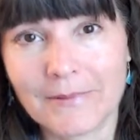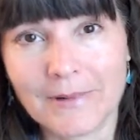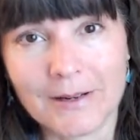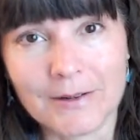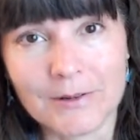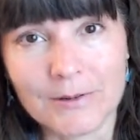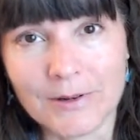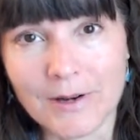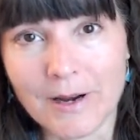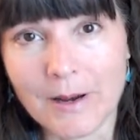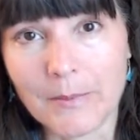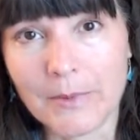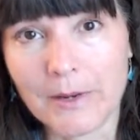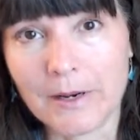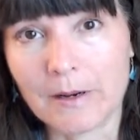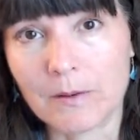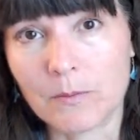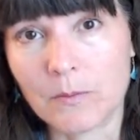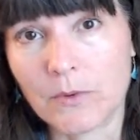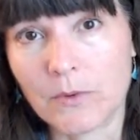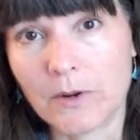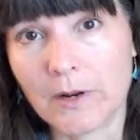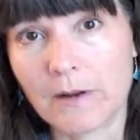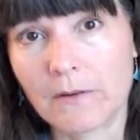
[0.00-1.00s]

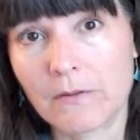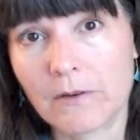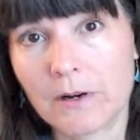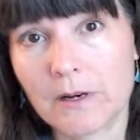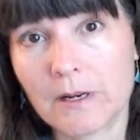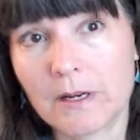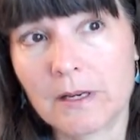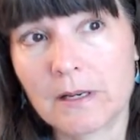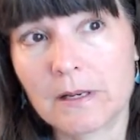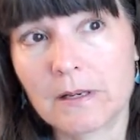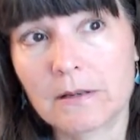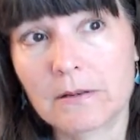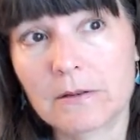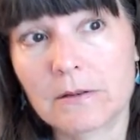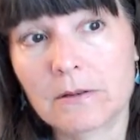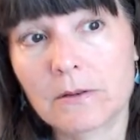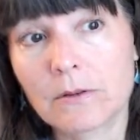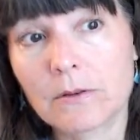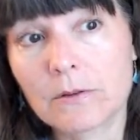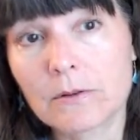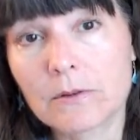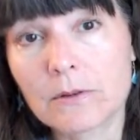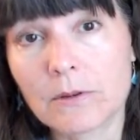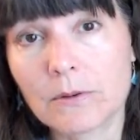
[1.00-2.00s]
Andromedan, whatever it is,
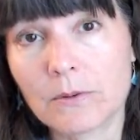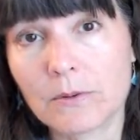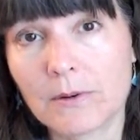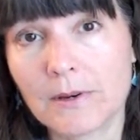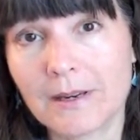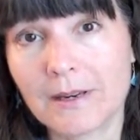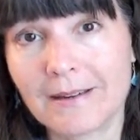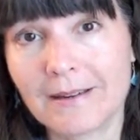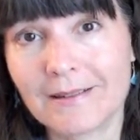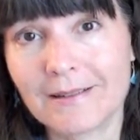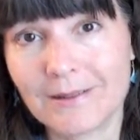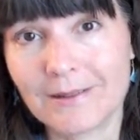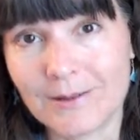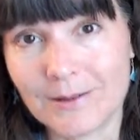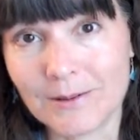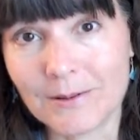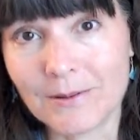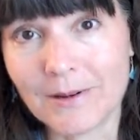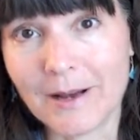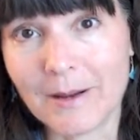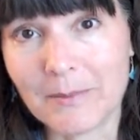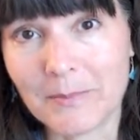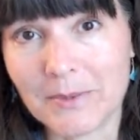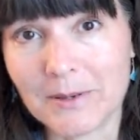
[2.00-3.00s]
those three
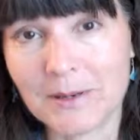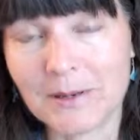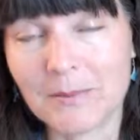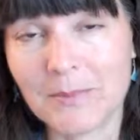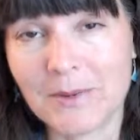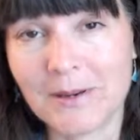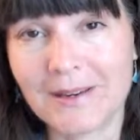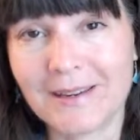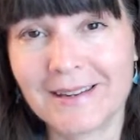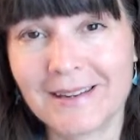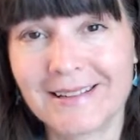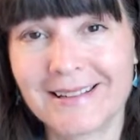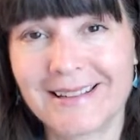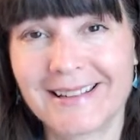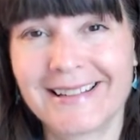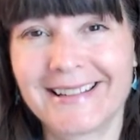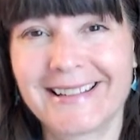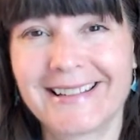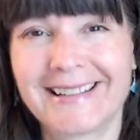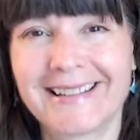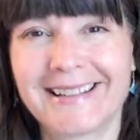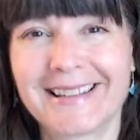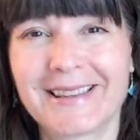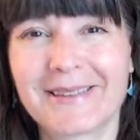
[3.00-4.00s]
do happen to be
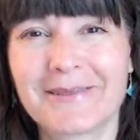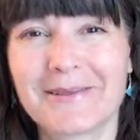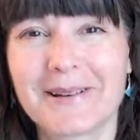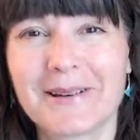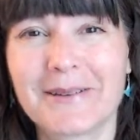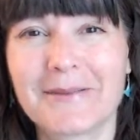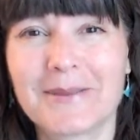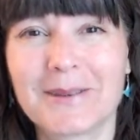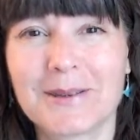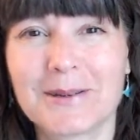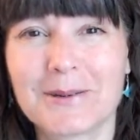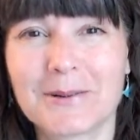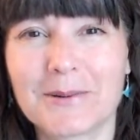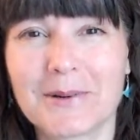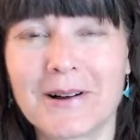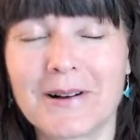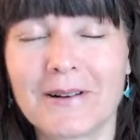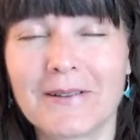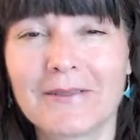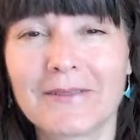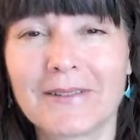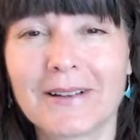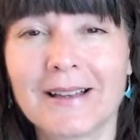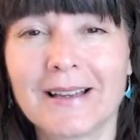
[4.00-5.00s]
3 of the
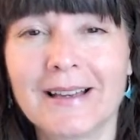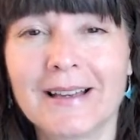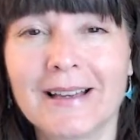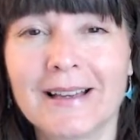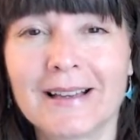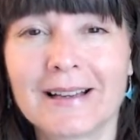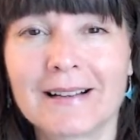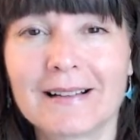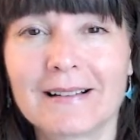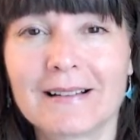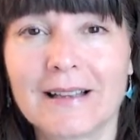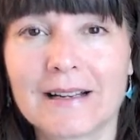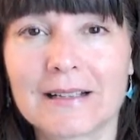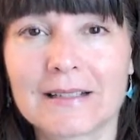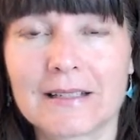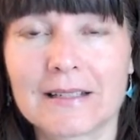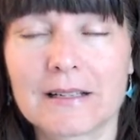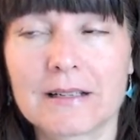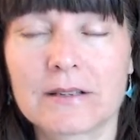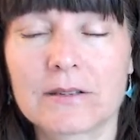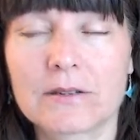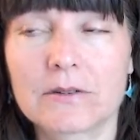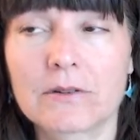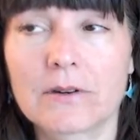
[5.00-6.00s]
12
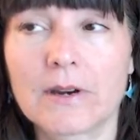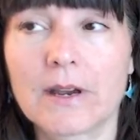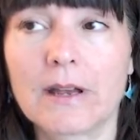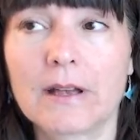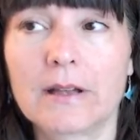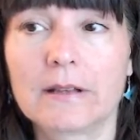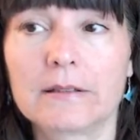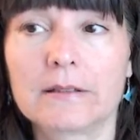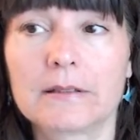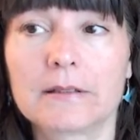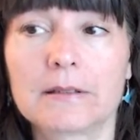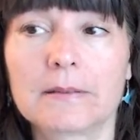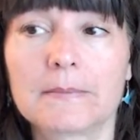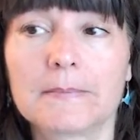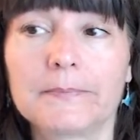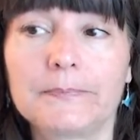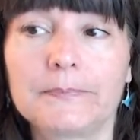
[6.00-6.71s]
galactic strands.